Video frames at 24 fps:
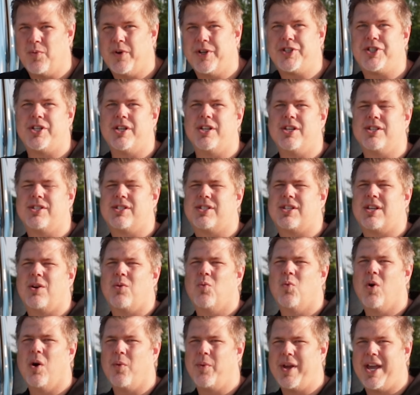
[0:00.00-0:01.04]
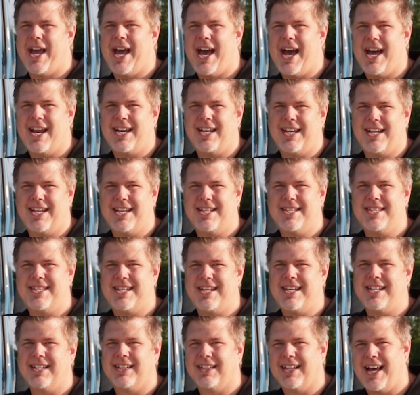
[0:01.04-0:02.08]
which is what we had in
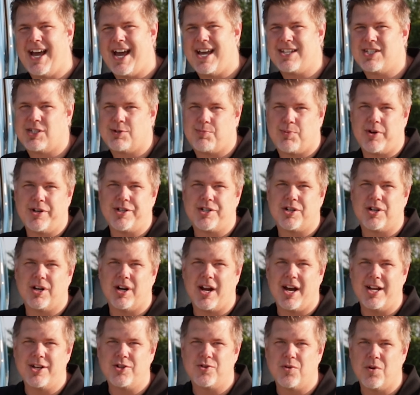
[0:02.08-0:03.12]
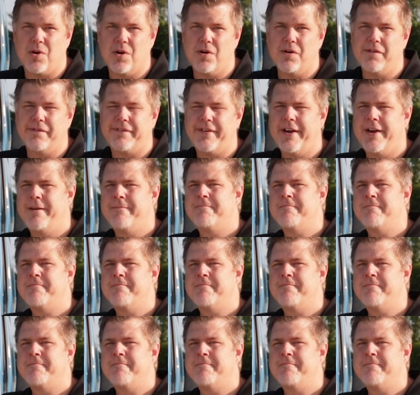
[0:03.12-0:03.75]
the last Sprinter I drove.